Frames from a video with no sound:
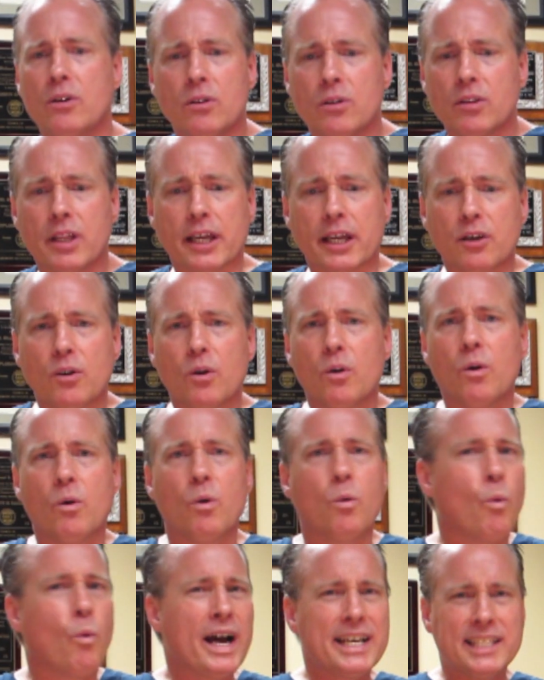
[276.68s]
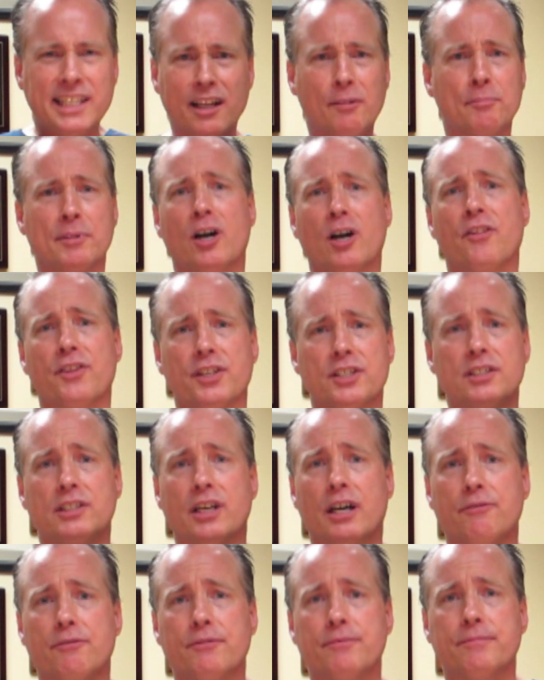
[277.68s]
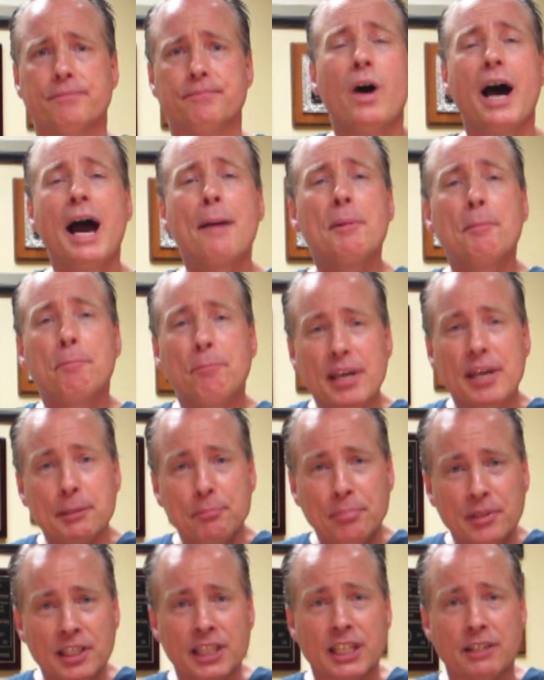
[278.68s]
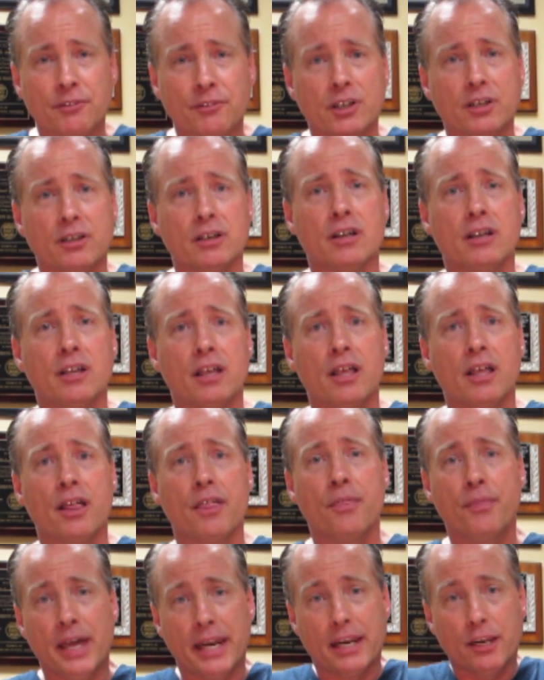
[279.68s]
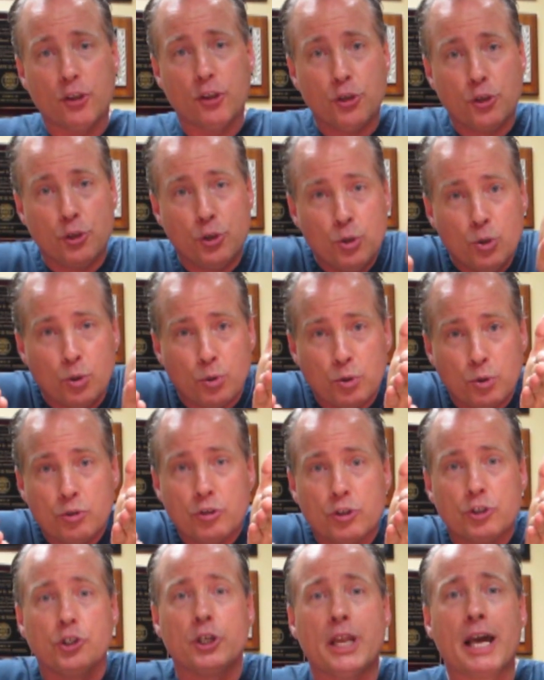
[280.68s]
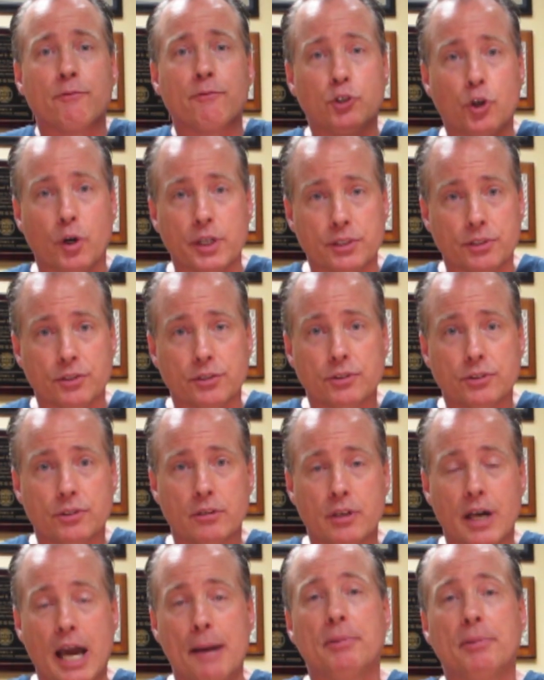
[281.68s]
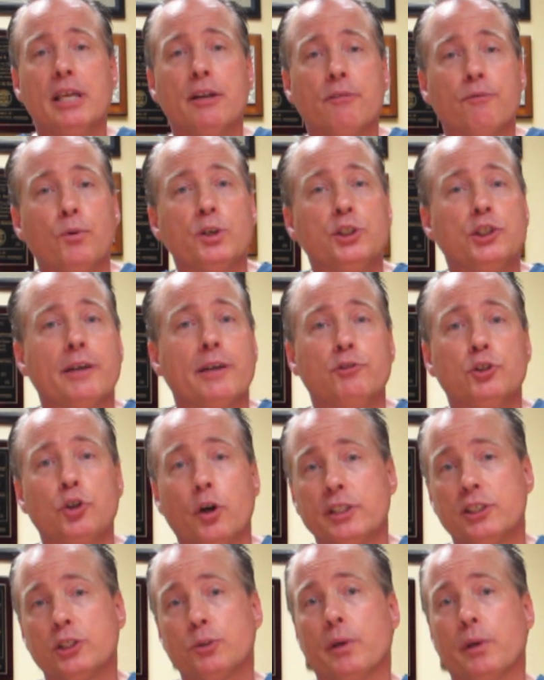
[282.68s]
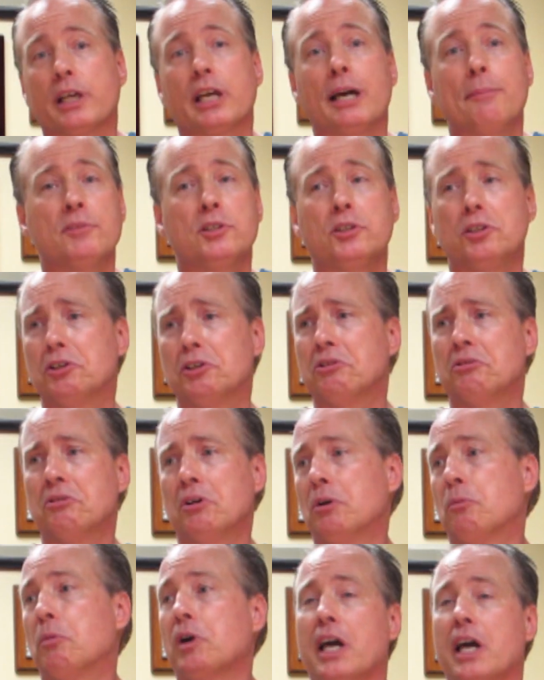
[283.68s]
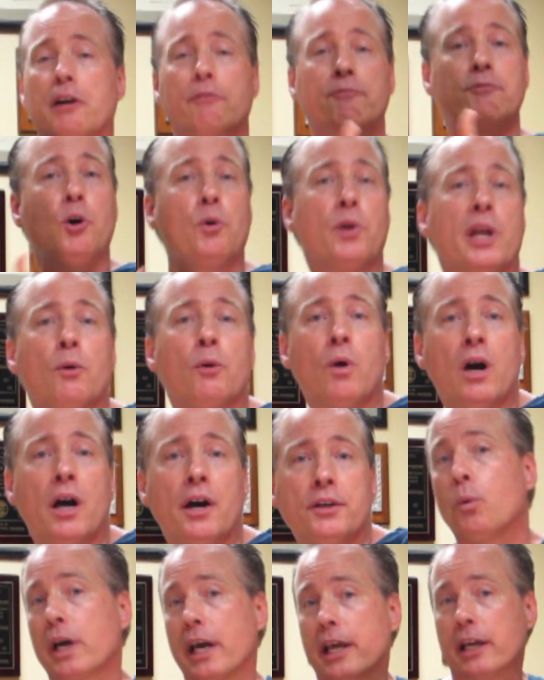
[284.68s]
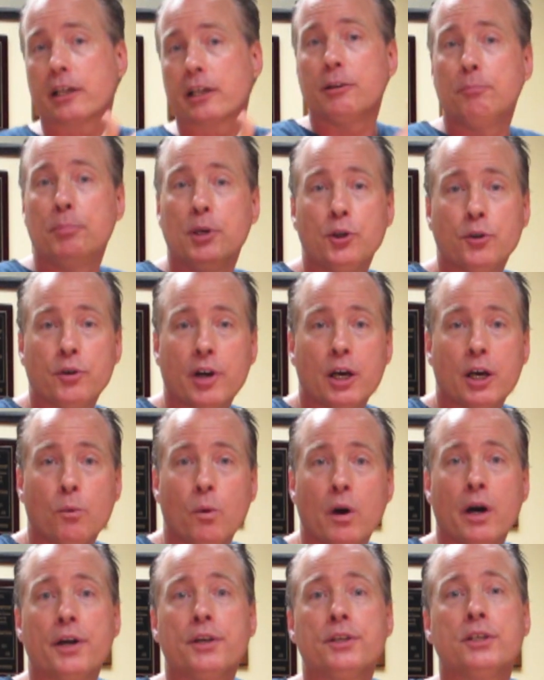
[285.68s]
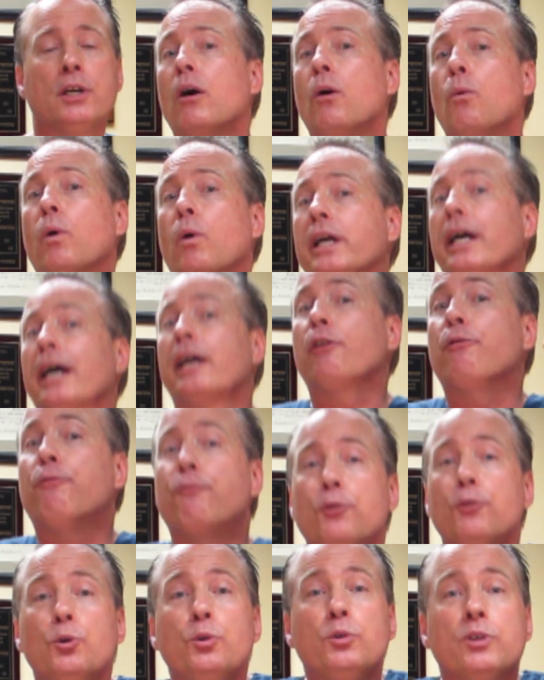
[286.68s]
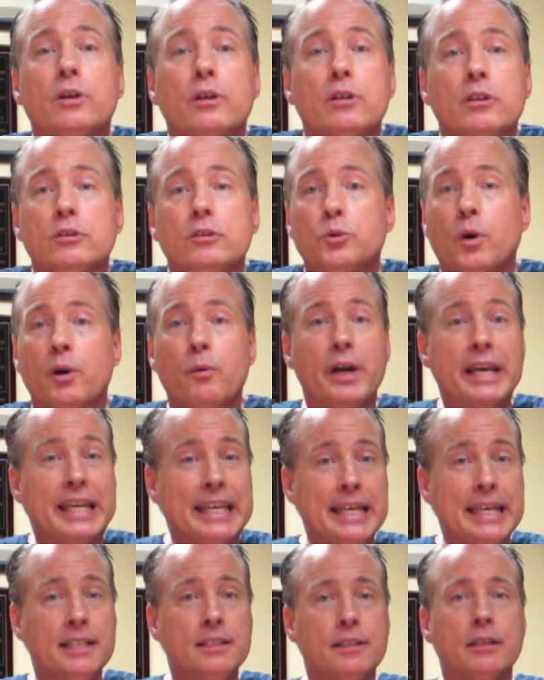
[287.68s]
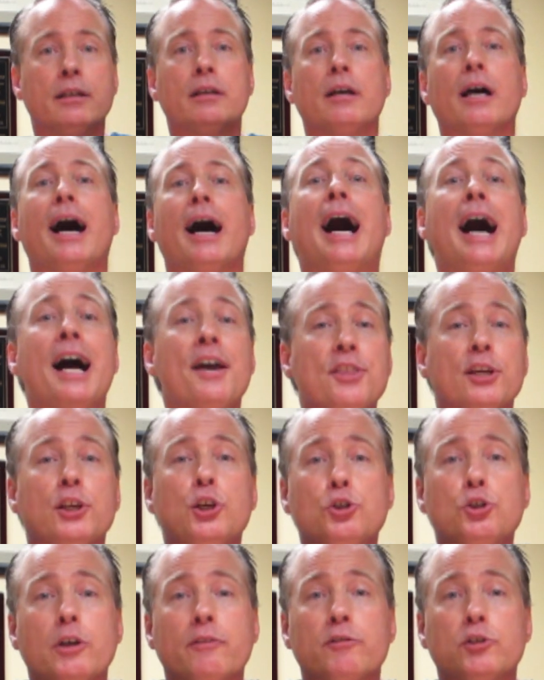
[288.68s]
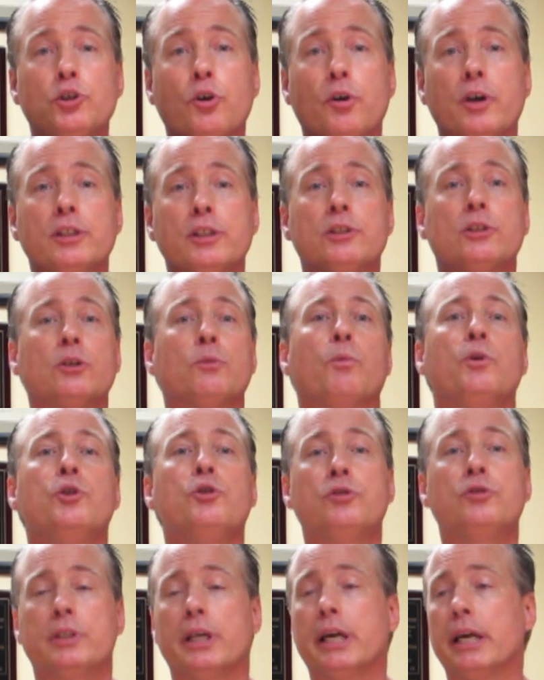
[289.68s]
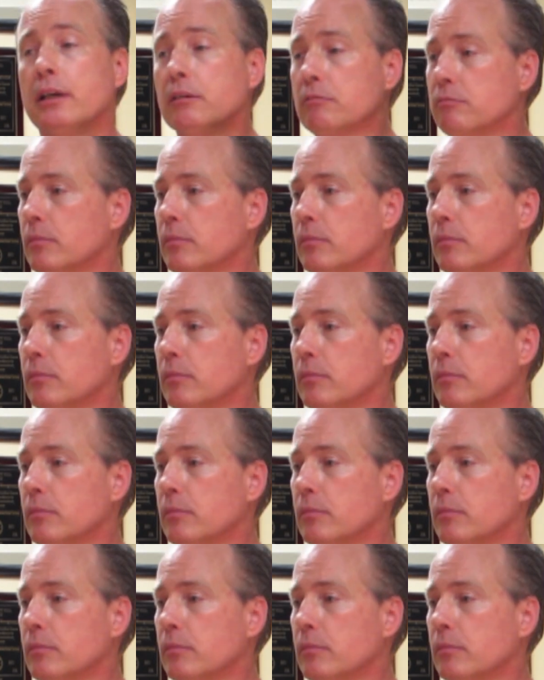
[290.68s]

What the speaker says: why tell me all this stuff? I'm a big believer that you should have choices. I believe we should have choices when it comes to what kind of phone I want, what kind of computer I want, what kind of food do I want to eat. I think you should have a choice when you say,